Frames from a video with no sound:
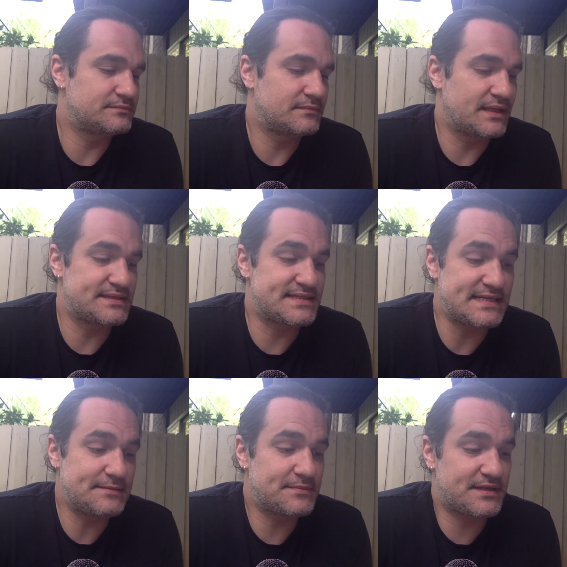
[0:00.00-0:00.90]
it
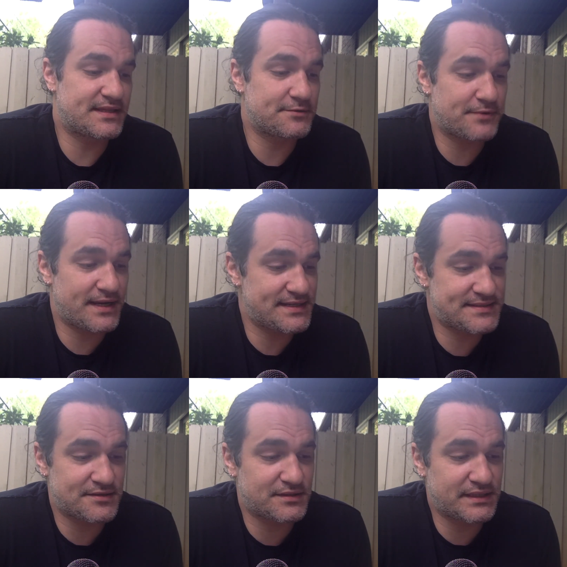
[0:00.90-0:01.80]
seemed they
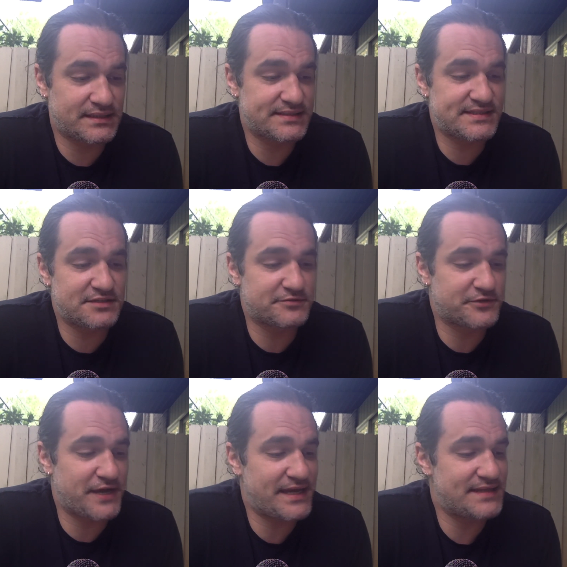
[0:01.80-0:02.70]
raised their little
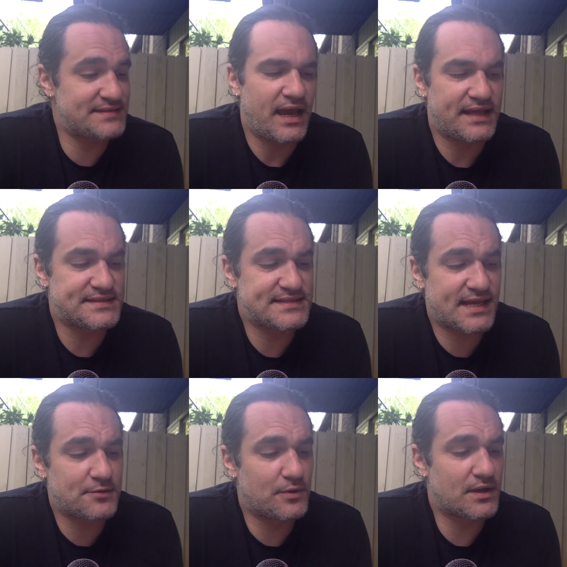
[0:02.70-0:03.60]
silver heads and
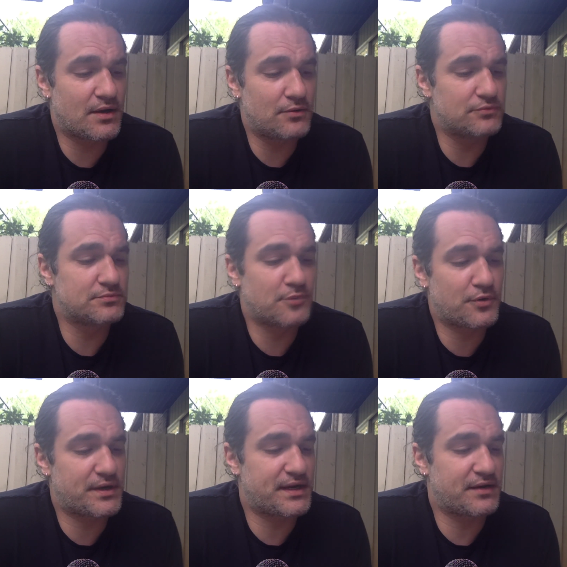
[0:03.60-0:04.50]
sang what gold
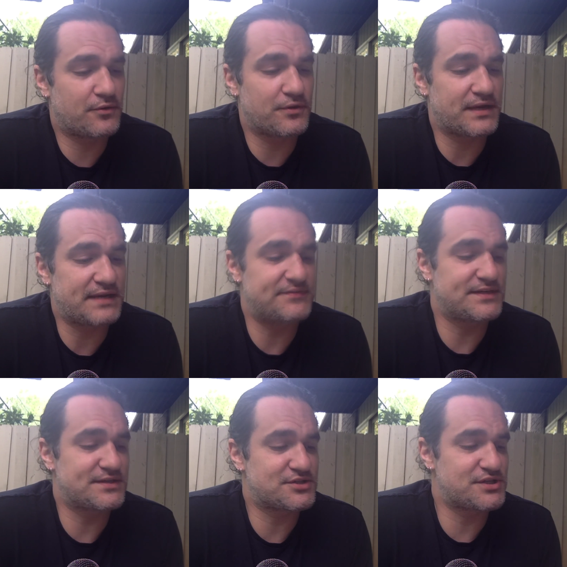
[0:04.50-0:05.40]
morning or
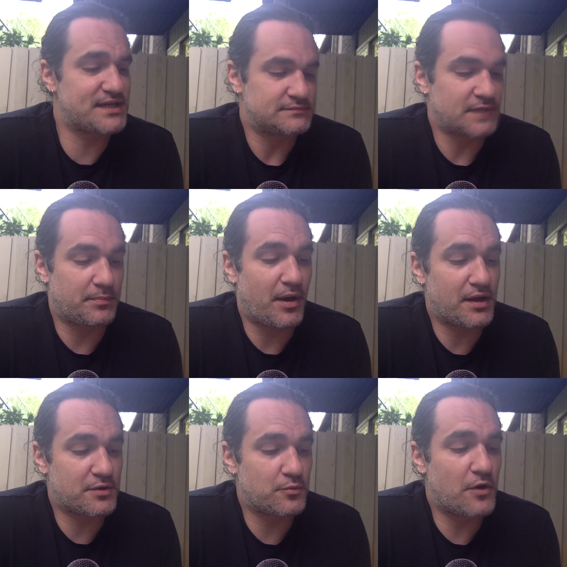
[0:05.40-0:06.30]
evening sheds
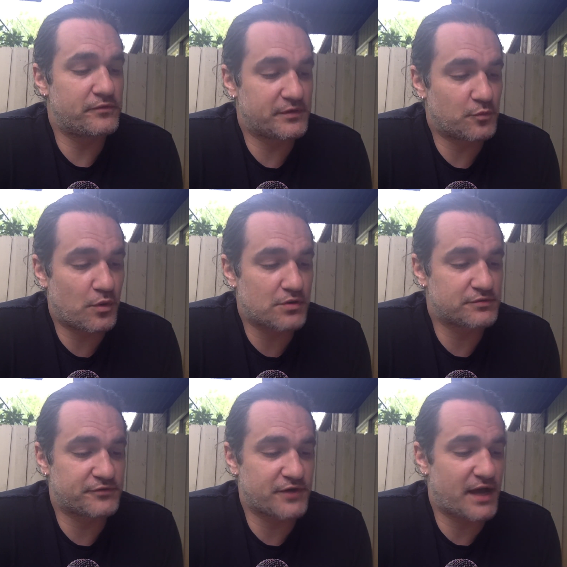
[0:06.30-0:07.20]
upon a woven
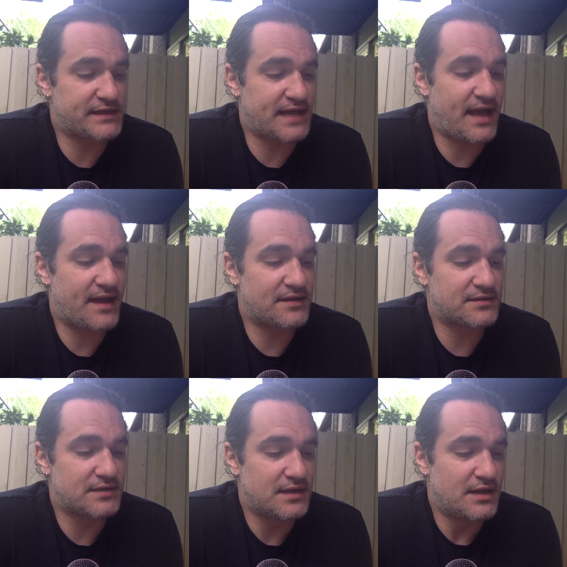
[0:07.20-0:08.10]
world-forgotten isle,
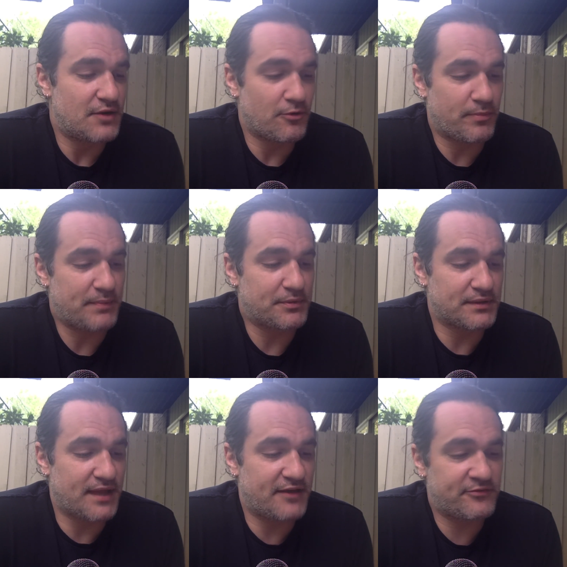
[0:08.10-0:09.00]
where people
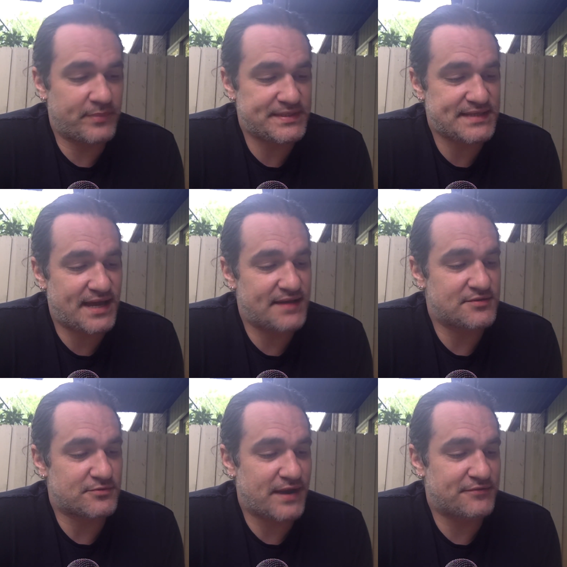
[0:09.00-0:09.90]
love beside
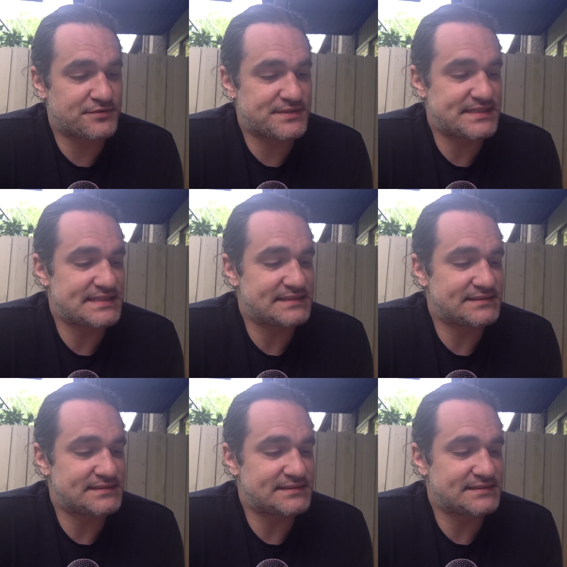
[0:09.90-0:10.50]
the ravelled seas,